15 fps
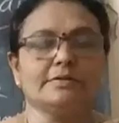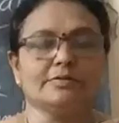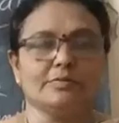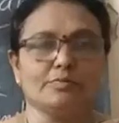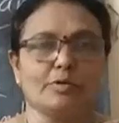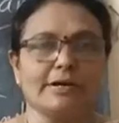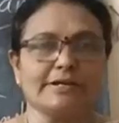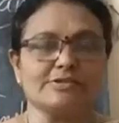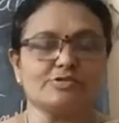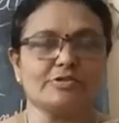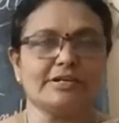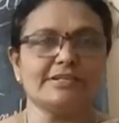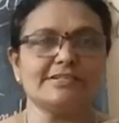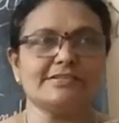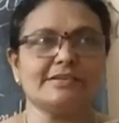Good morning,
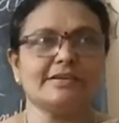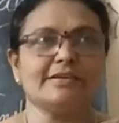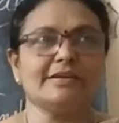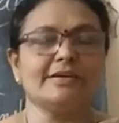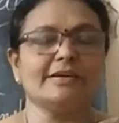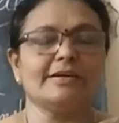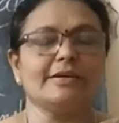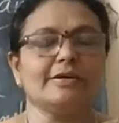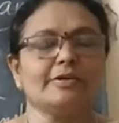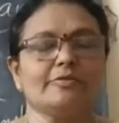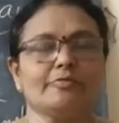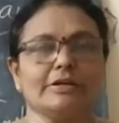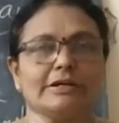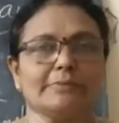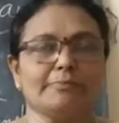students.
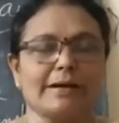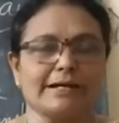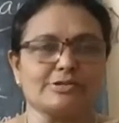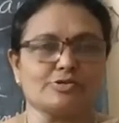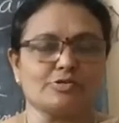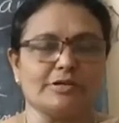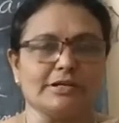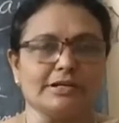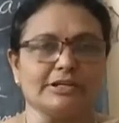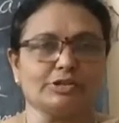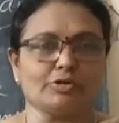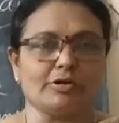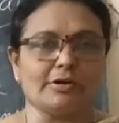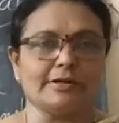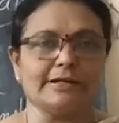Welcome back to English
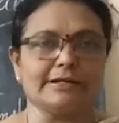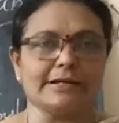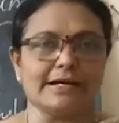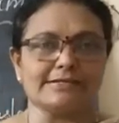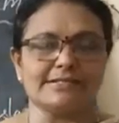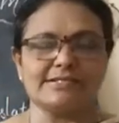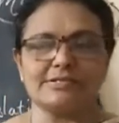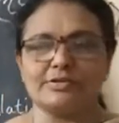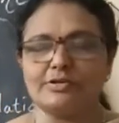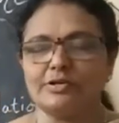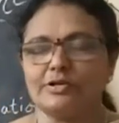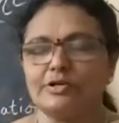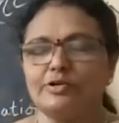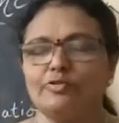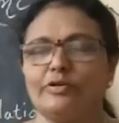online classes.
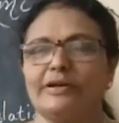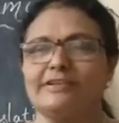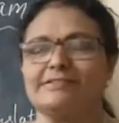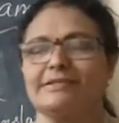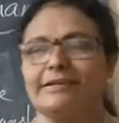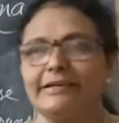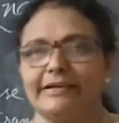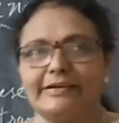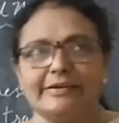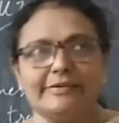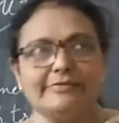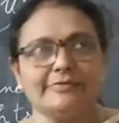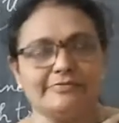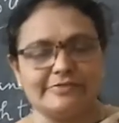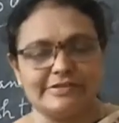Today is the day
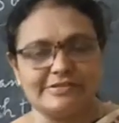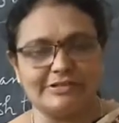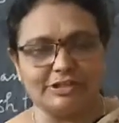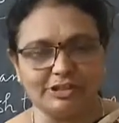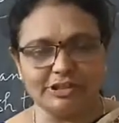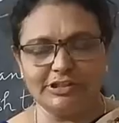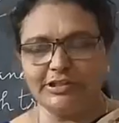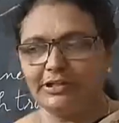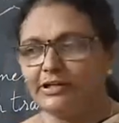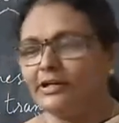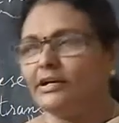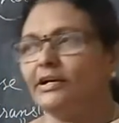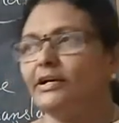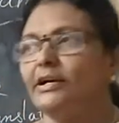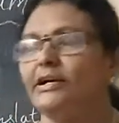15 session.
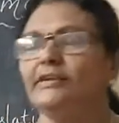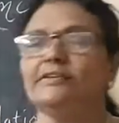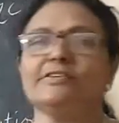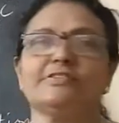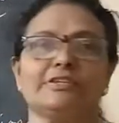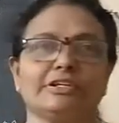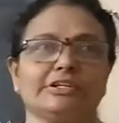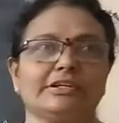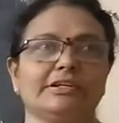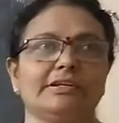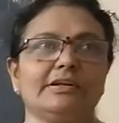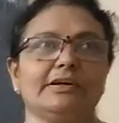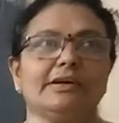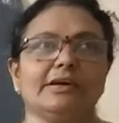In this session,